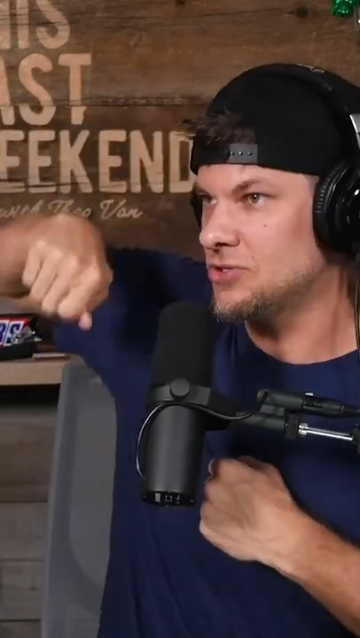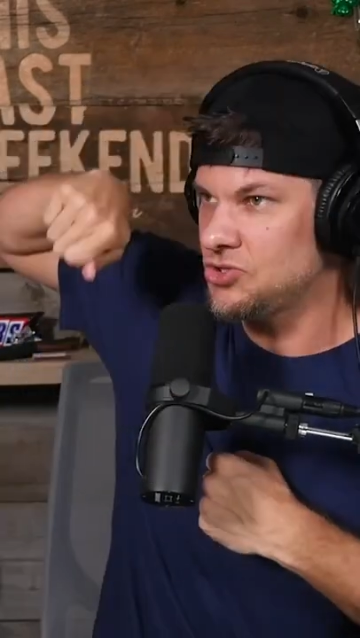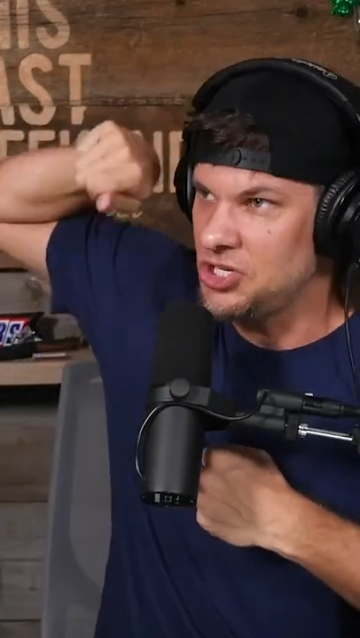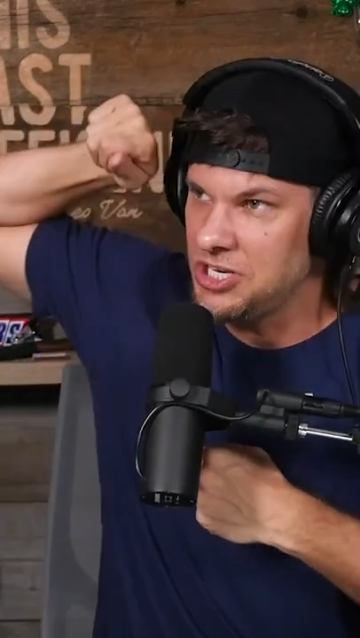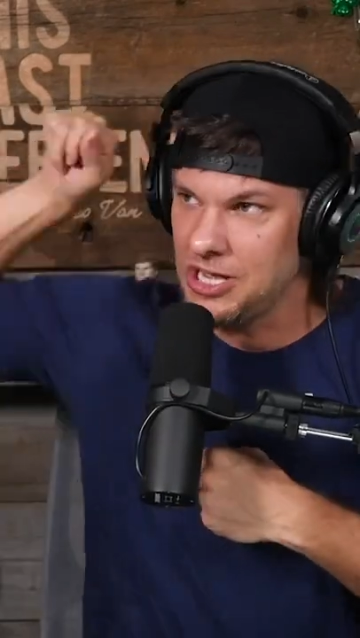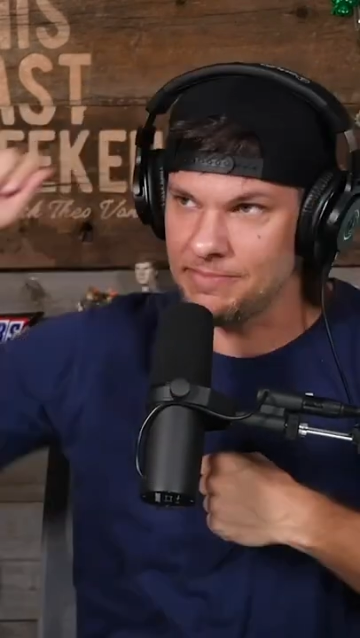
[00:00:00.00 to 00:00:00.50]
And so
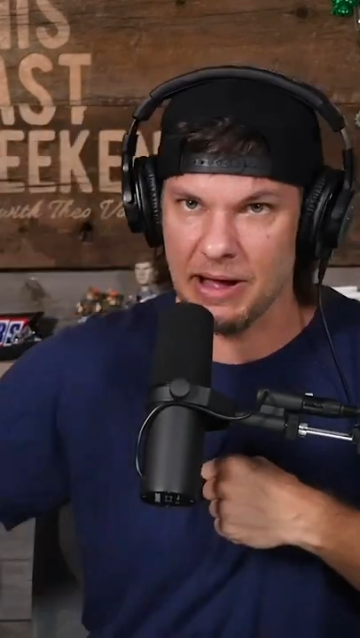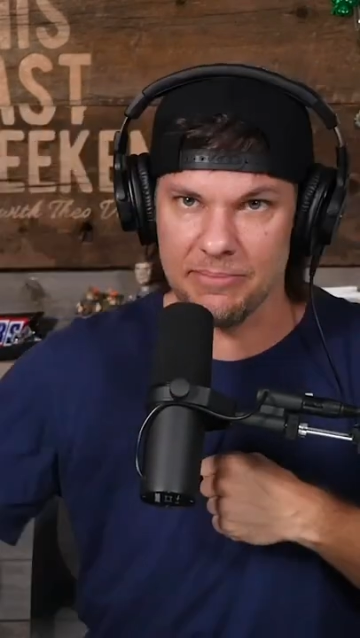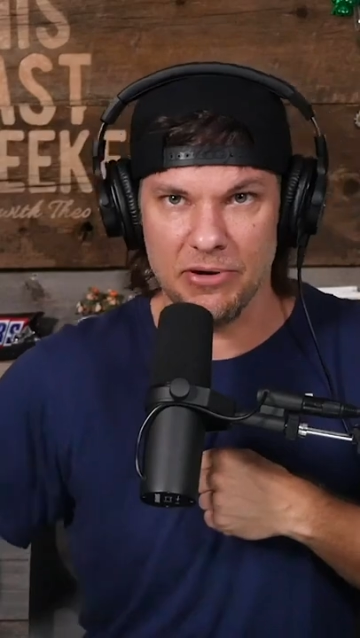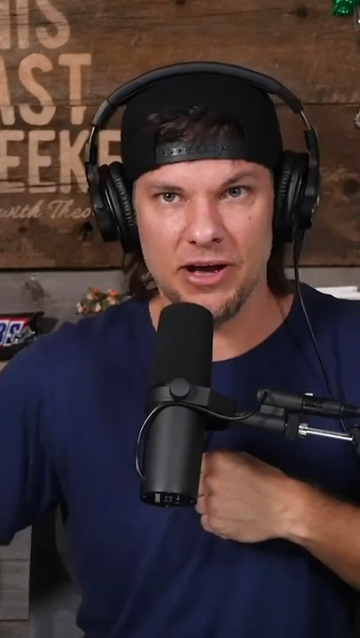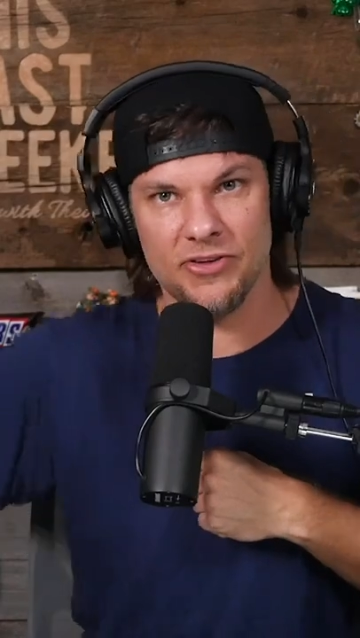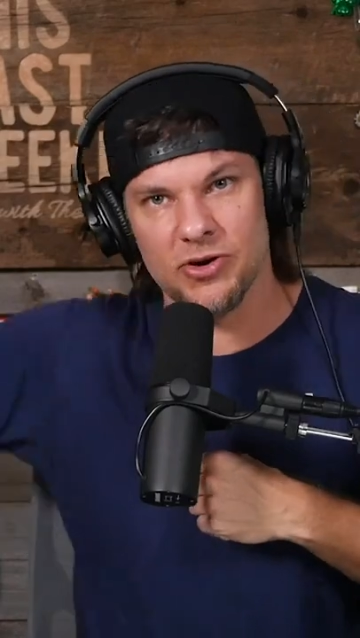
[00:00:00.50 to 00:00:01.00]
she'd hit my
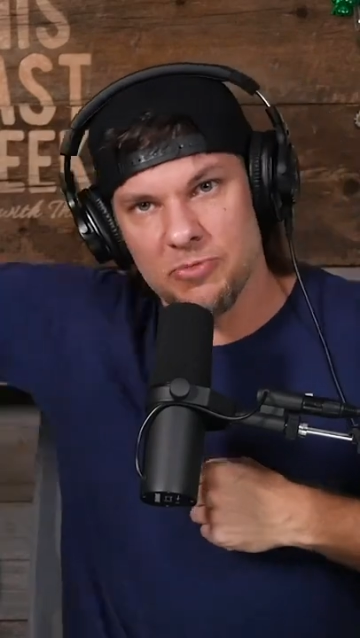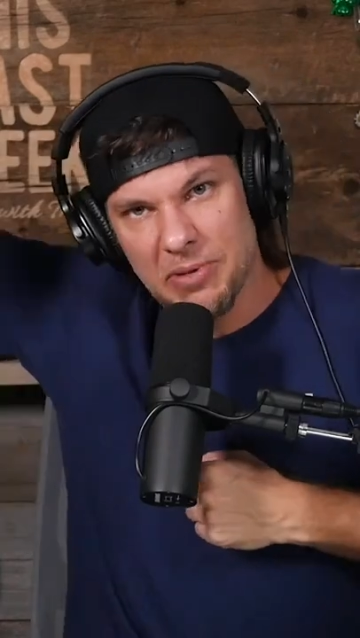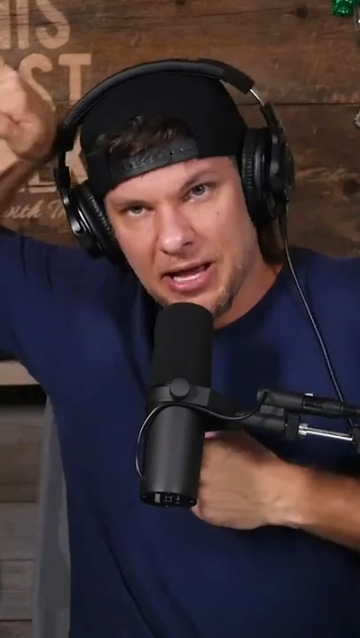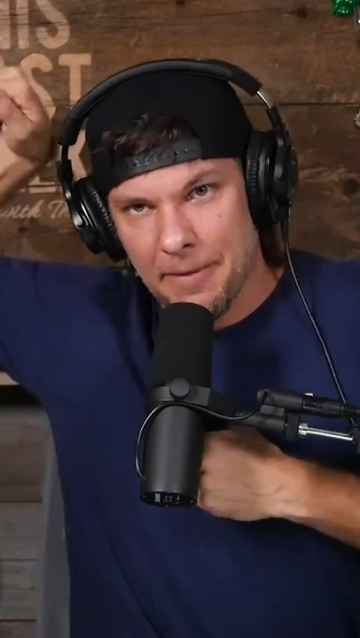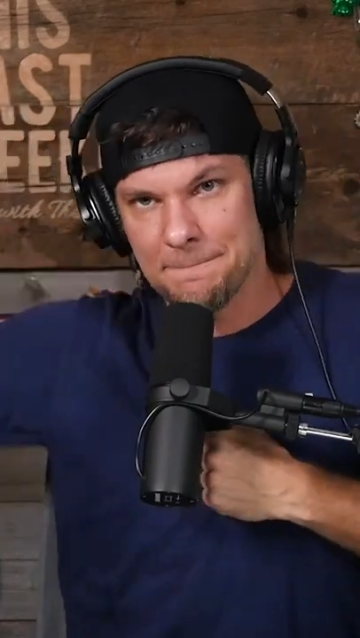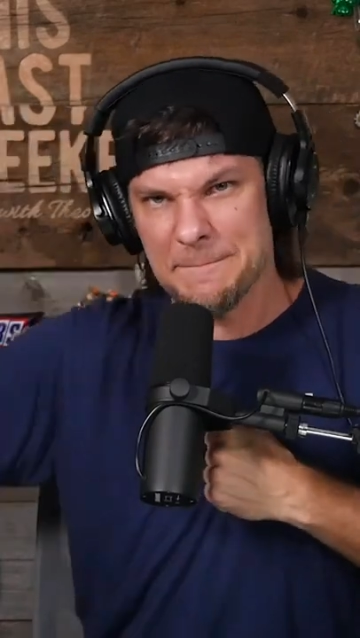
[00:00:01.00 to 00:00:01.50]
brother and he'd
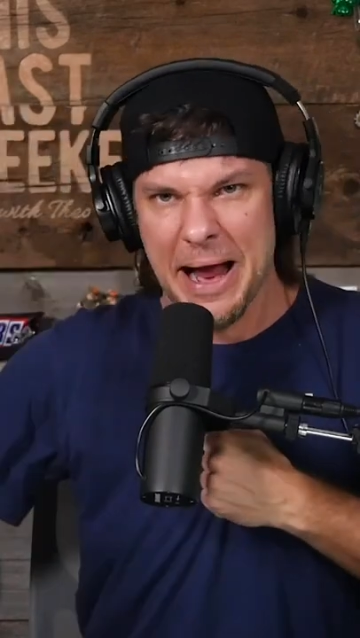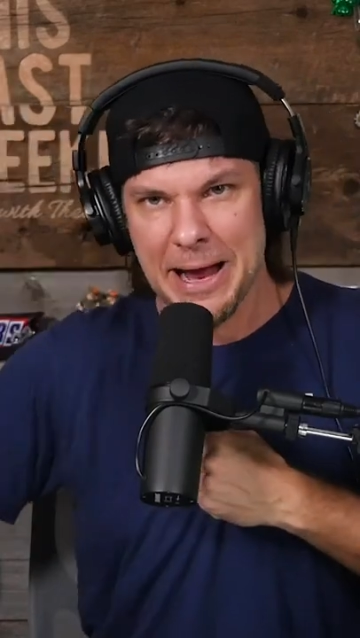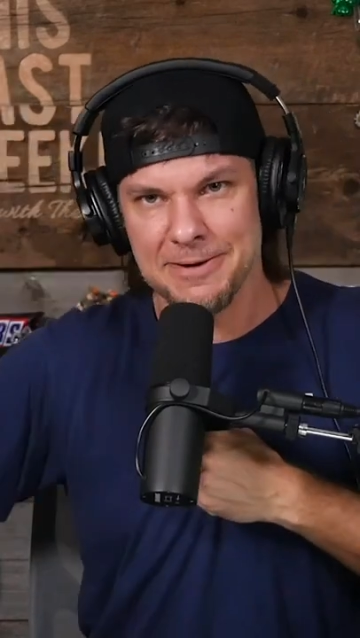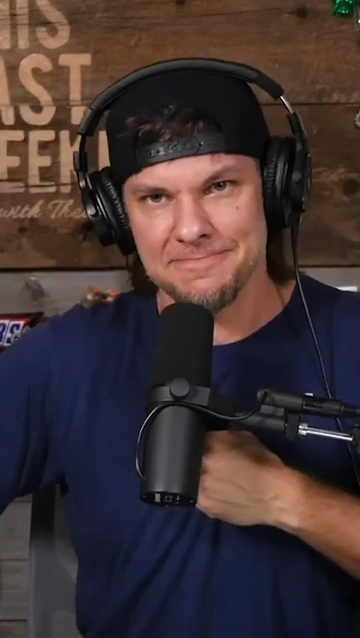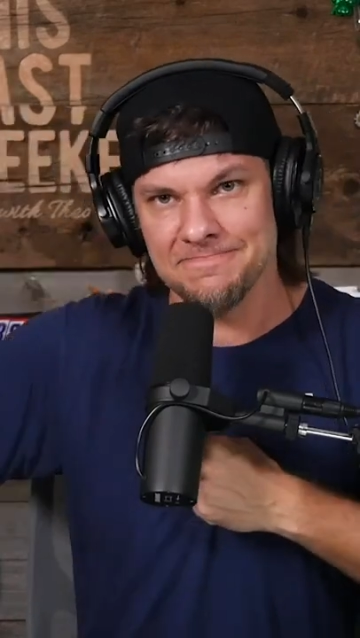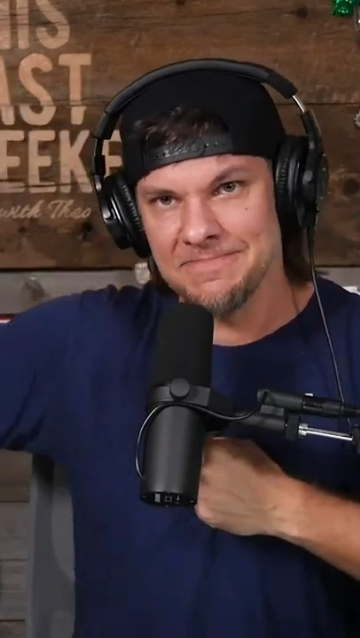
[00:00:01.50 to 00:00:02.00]
be like,
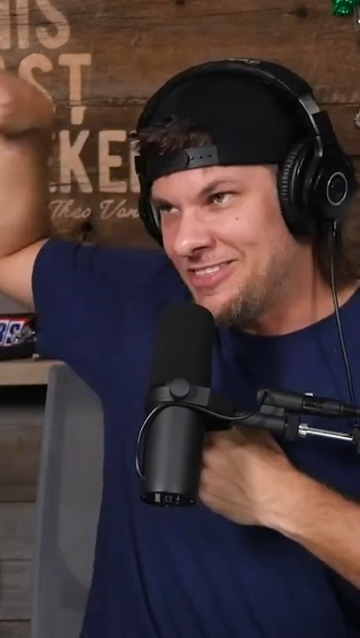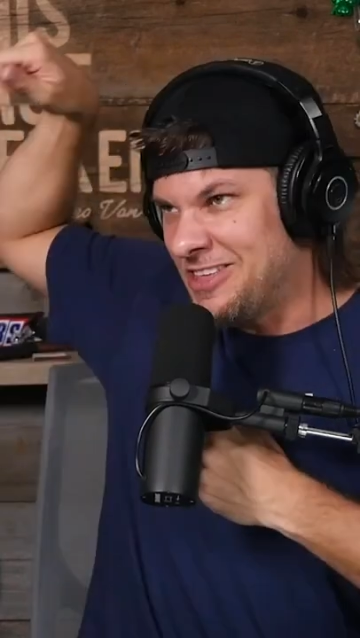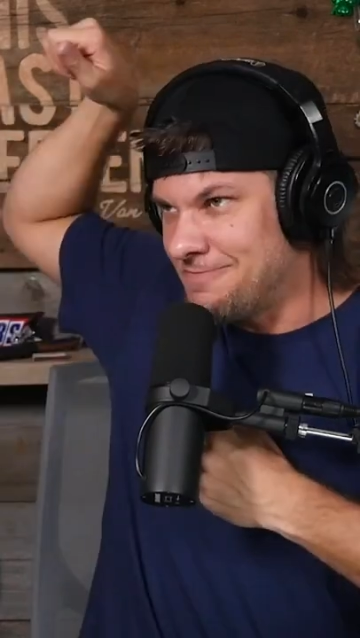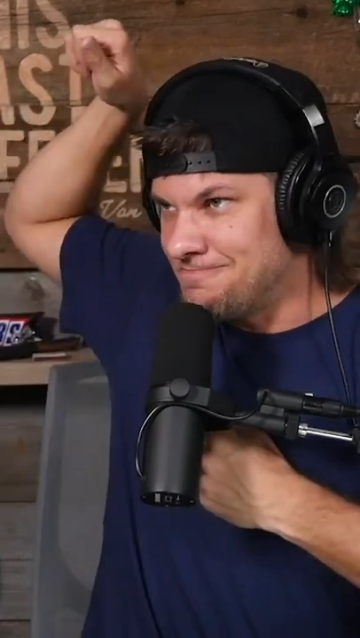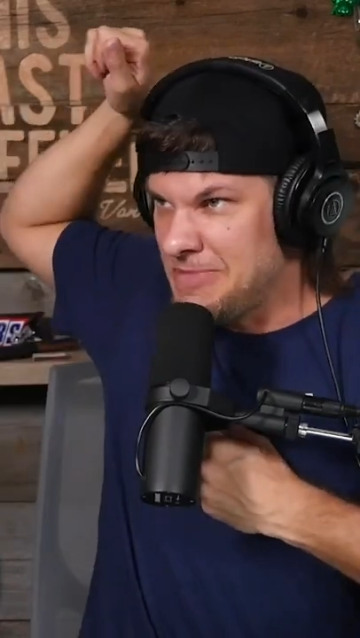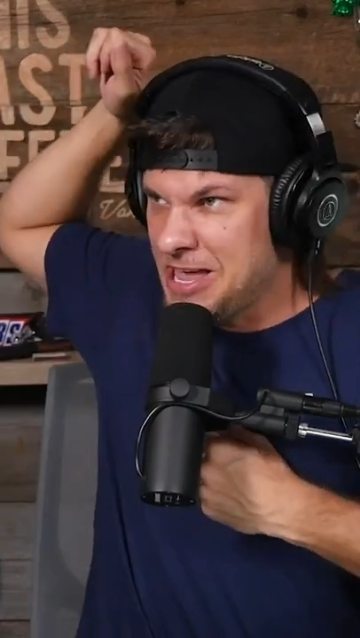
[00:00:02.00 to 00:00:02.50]
bam. And
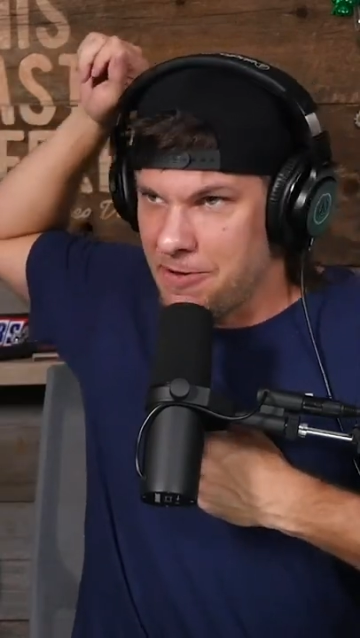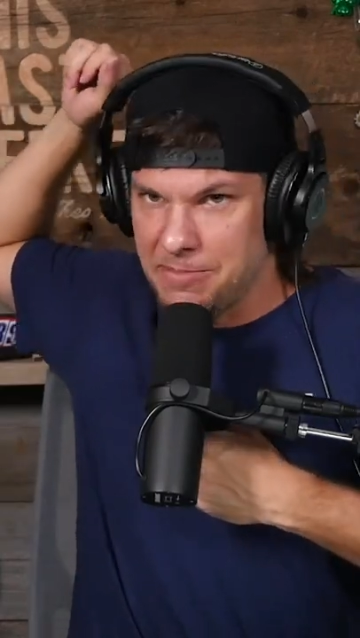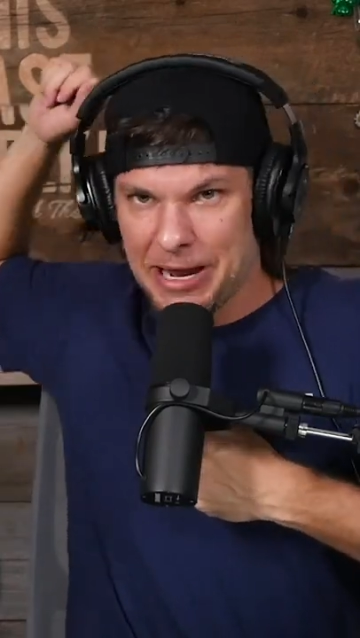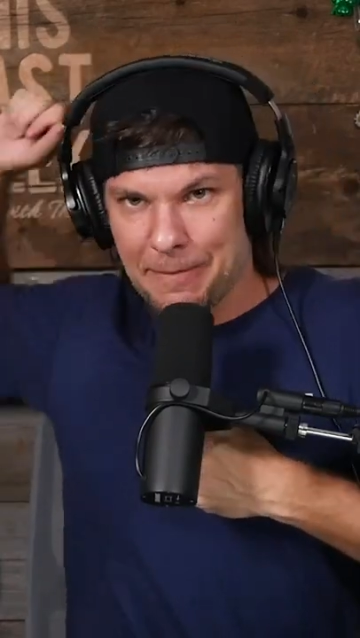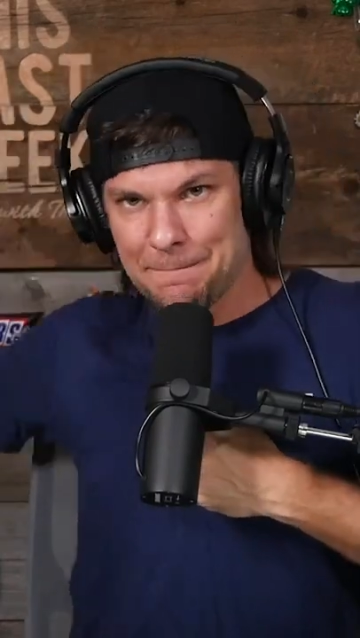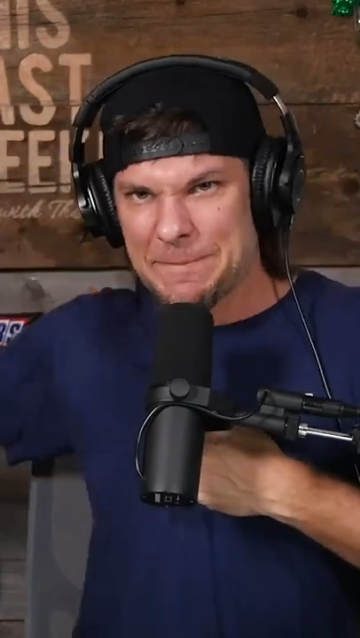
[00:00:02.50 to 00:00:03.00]
then me would
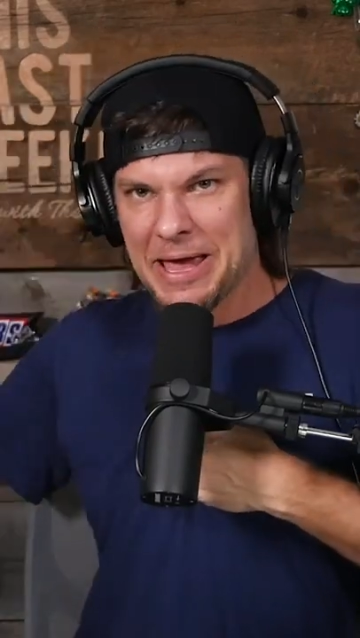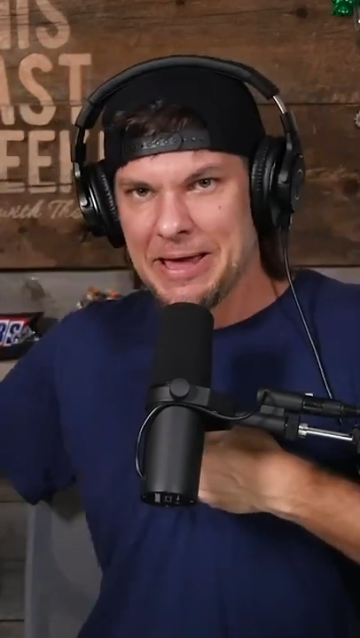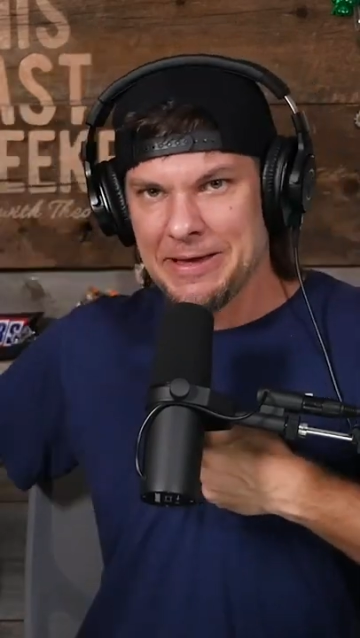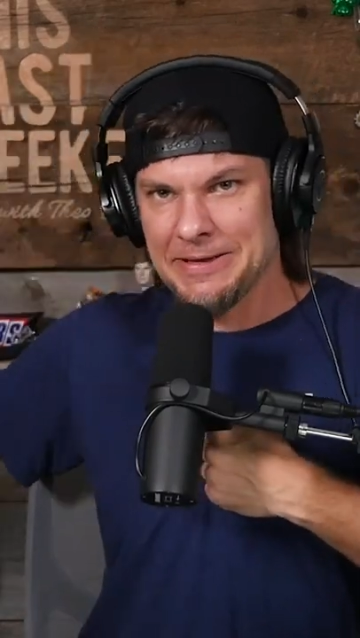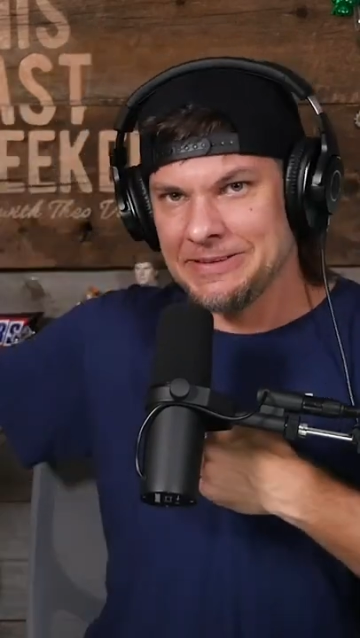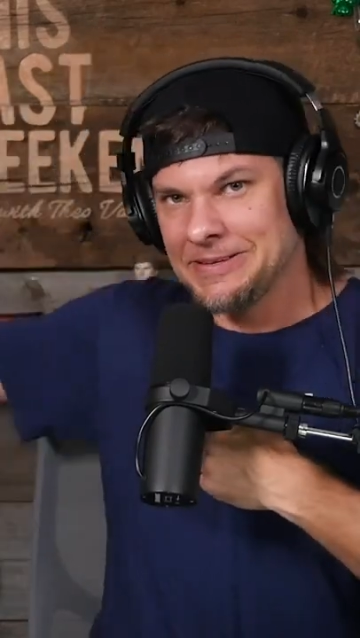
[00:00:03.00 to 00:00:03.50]
be like,
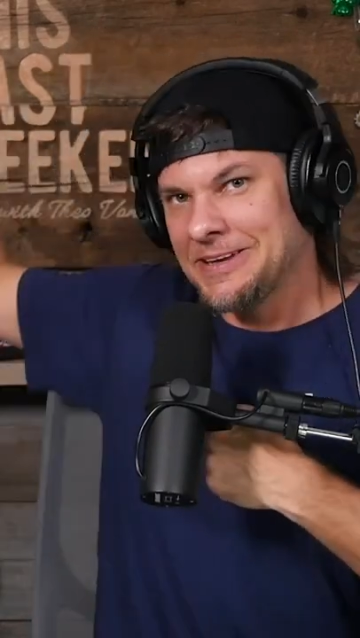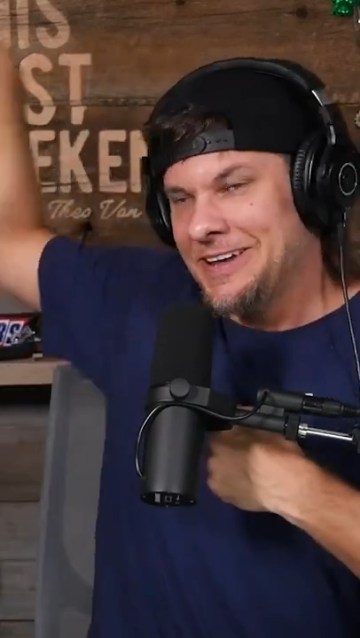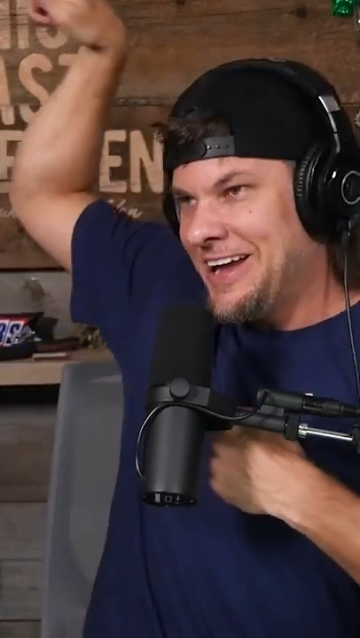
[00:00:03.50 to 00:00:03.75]
bang.